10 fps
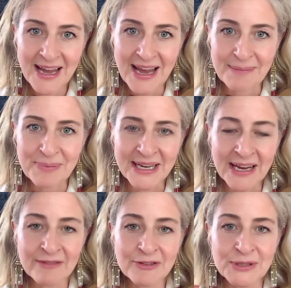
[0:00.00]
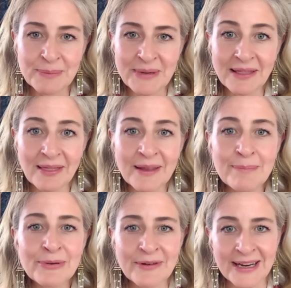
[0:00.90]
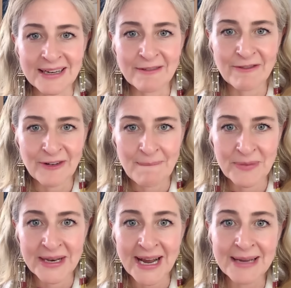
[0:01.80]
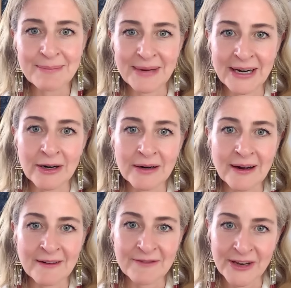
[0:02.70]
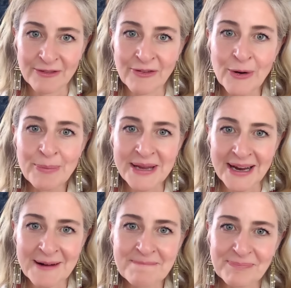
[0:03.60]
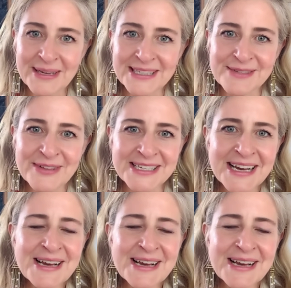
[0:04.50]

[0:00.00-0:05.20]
and being able to be liberated from the nightmare of their phobia because of this.